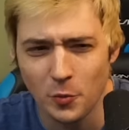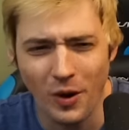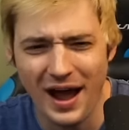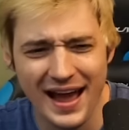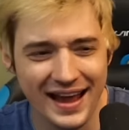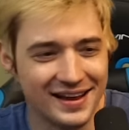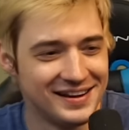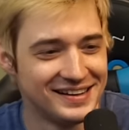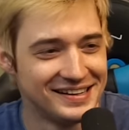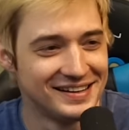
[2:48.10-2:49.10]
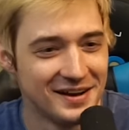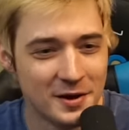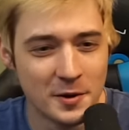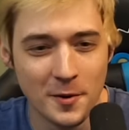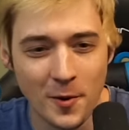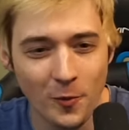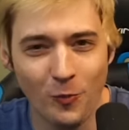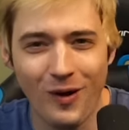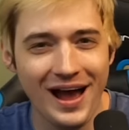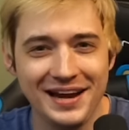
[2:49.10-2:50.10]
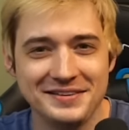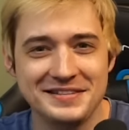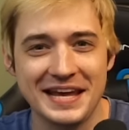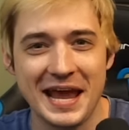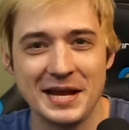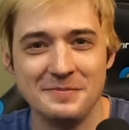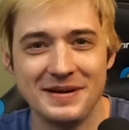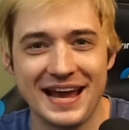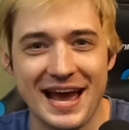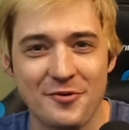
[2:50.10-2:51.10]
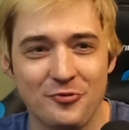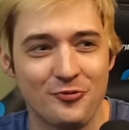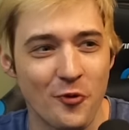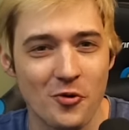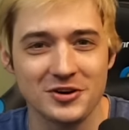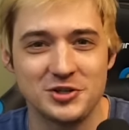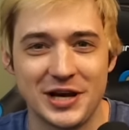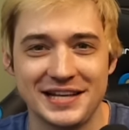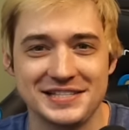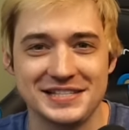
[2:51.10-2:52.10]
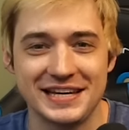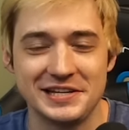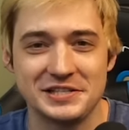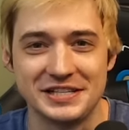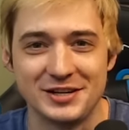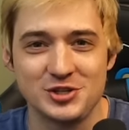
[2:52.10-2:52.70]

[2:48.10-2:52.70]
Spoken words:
Why? Why does the enemy have 4 jet skis and a